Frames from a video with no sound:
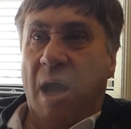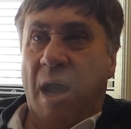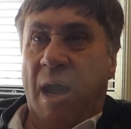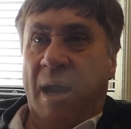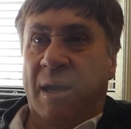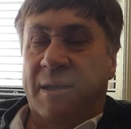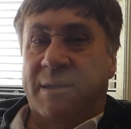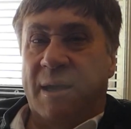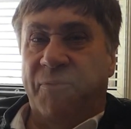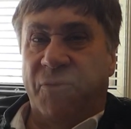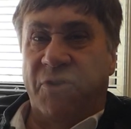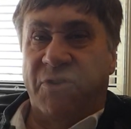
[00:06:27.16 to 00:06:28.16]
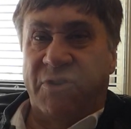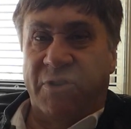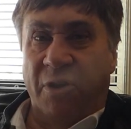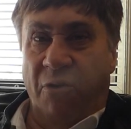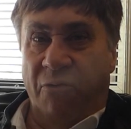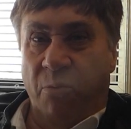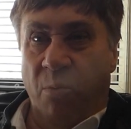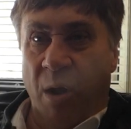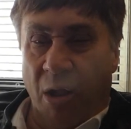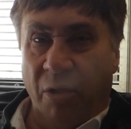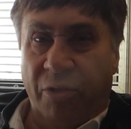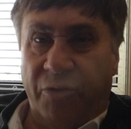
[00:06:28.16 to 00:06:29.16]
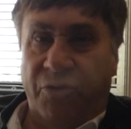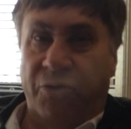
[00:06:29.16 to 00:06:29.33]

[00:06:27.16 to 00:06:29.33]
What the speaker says: and it's up to self-wealth